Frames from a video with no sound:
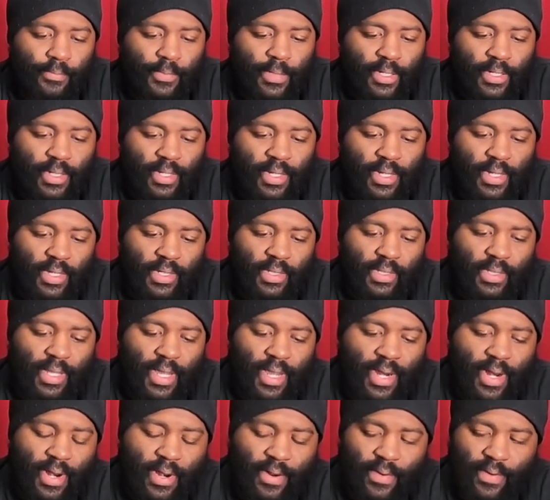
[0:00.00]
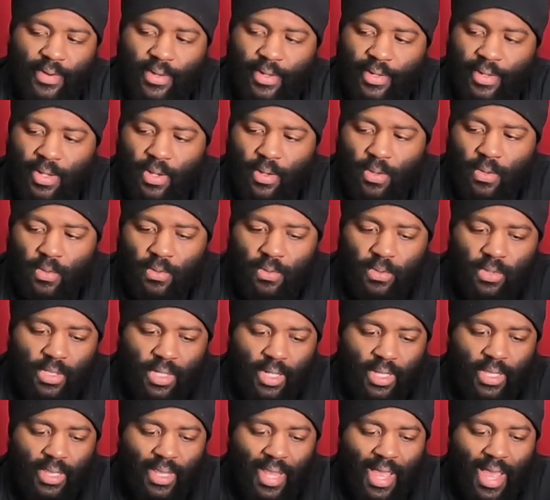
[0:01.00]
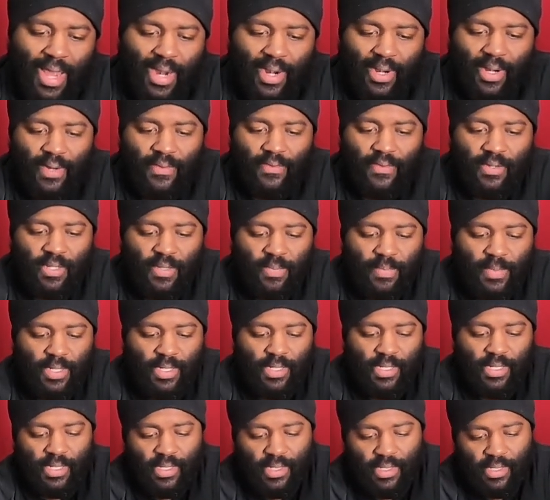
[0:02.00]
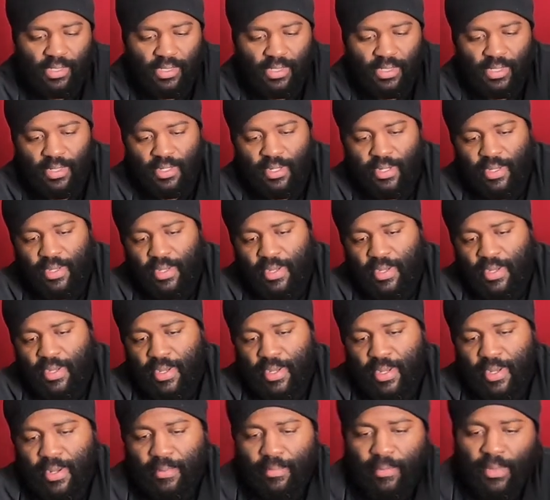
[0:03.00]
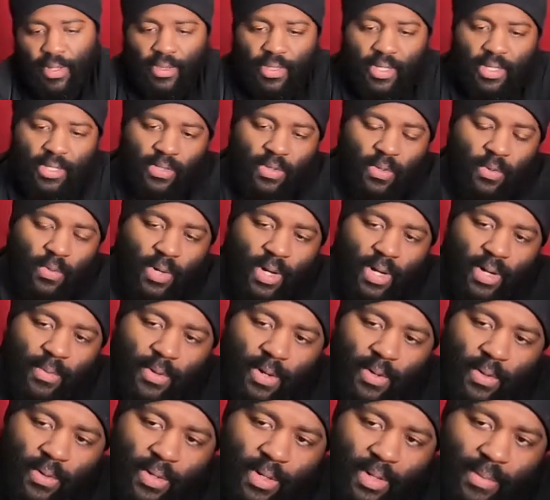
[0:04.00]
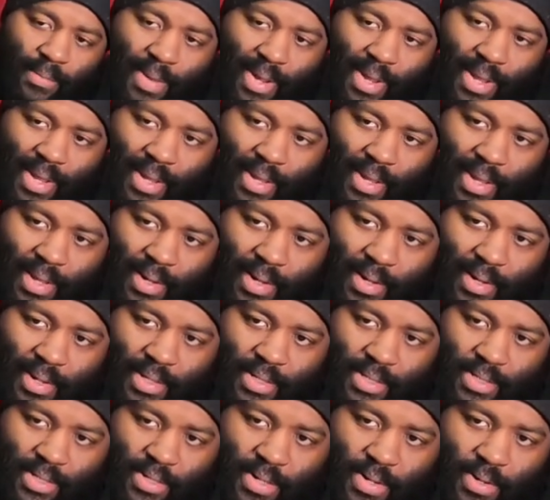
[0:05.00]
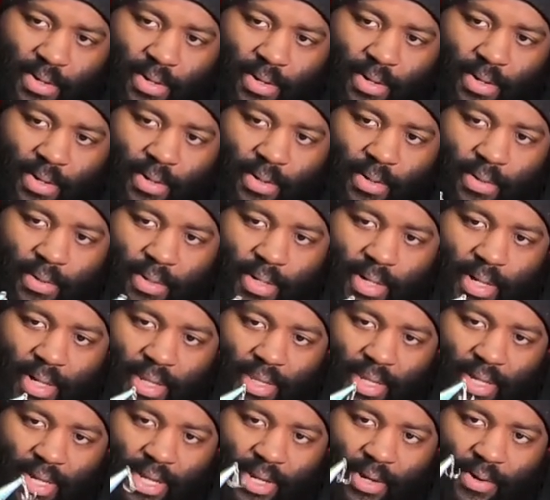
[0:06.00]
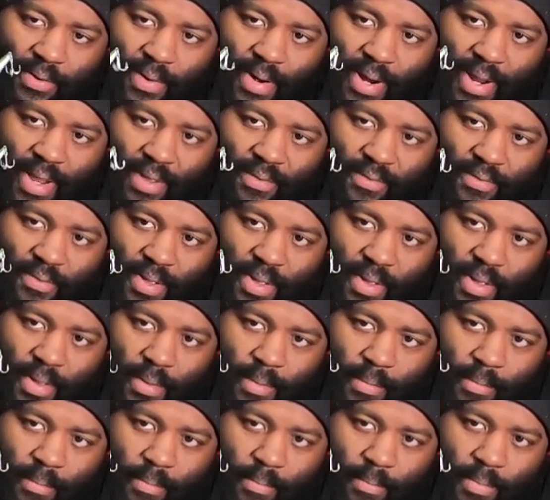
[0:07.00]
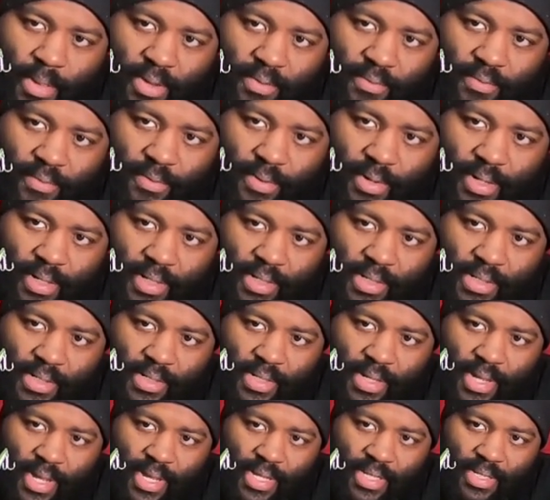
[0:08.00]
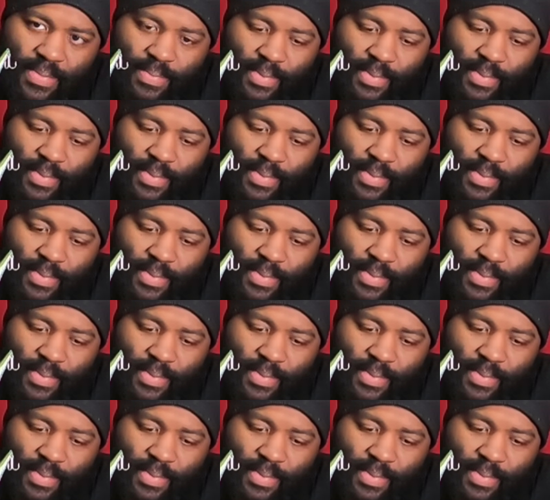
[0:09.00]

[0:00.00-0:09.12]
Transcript: But yeah, that area holds a lot of different species. But this lure that I'm holding in my hand, it's called a Luckycraft B-Freeze